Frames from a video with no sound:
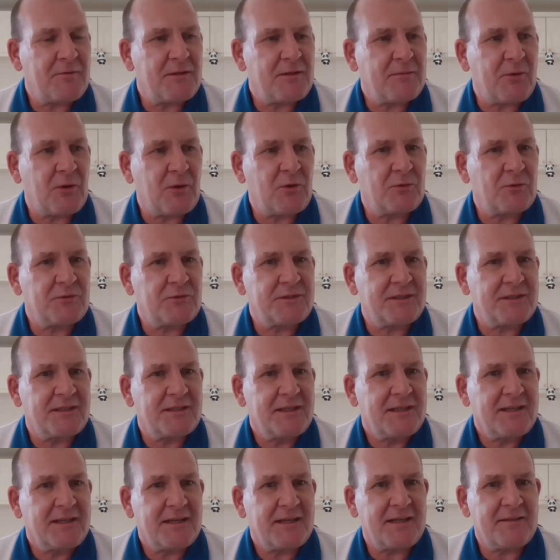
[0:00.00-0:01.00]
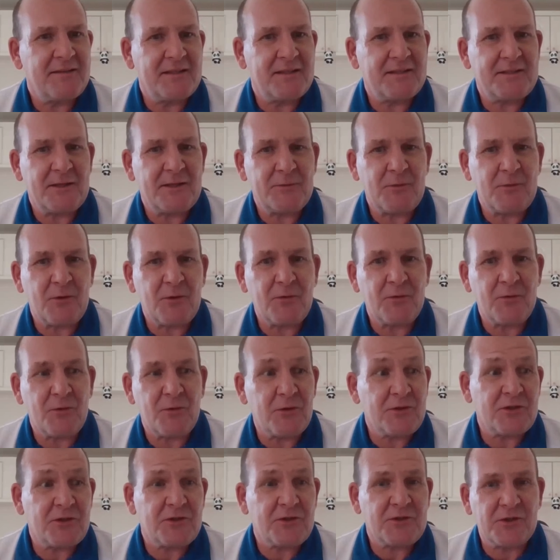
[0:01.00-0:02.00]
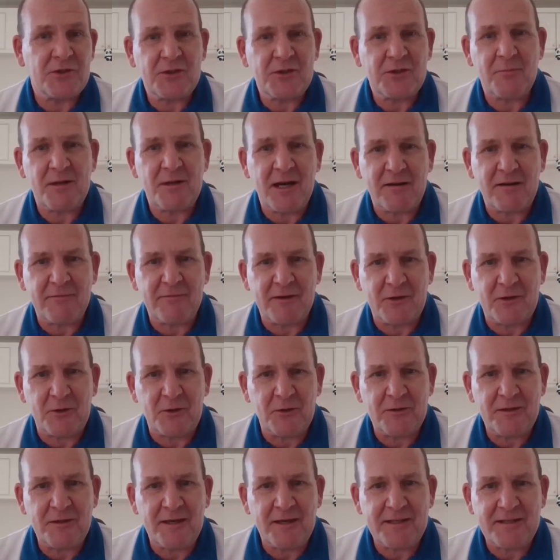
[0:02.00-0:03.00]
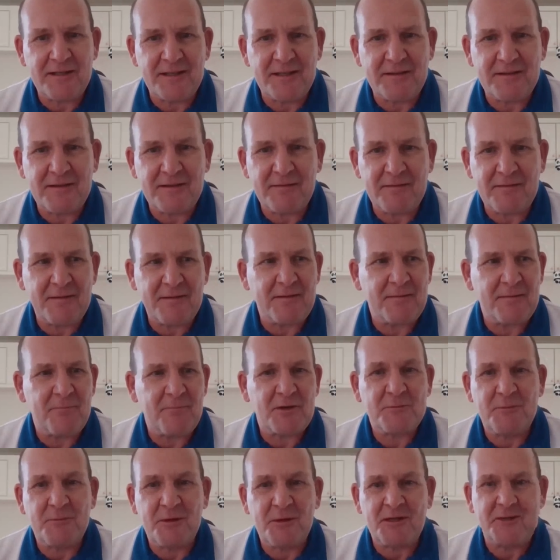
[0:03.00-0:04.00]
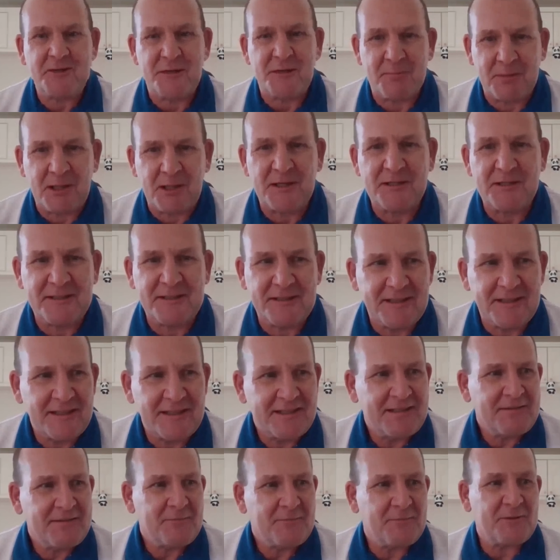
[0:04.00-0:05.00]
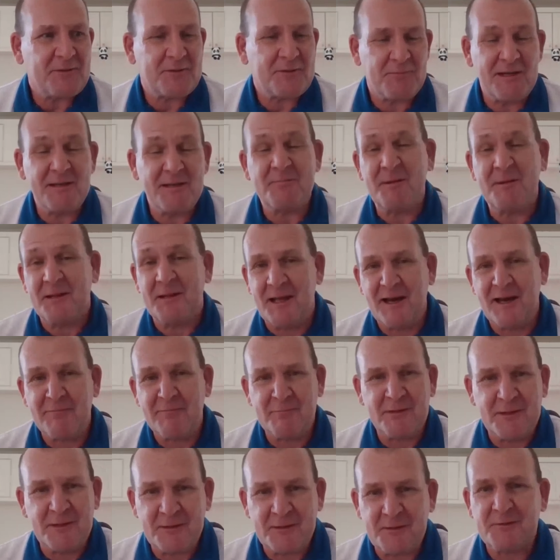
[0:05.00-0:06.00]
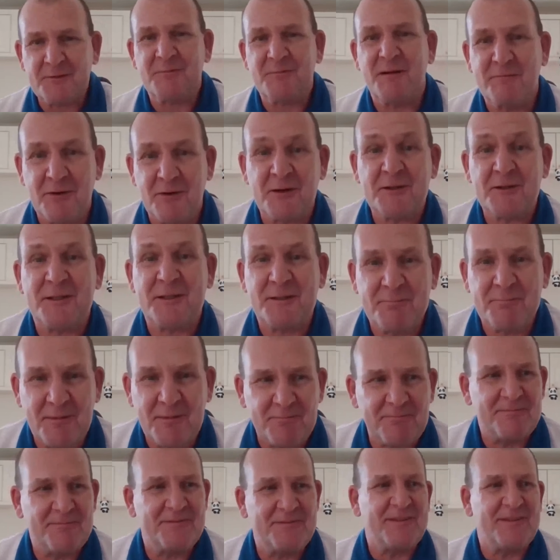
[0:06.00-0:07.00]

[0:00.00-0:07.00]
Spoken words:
around the Bulls," and they said, "Well, oh, you should come and have a go then. It must be in your blood," which made me laugh because it was my foster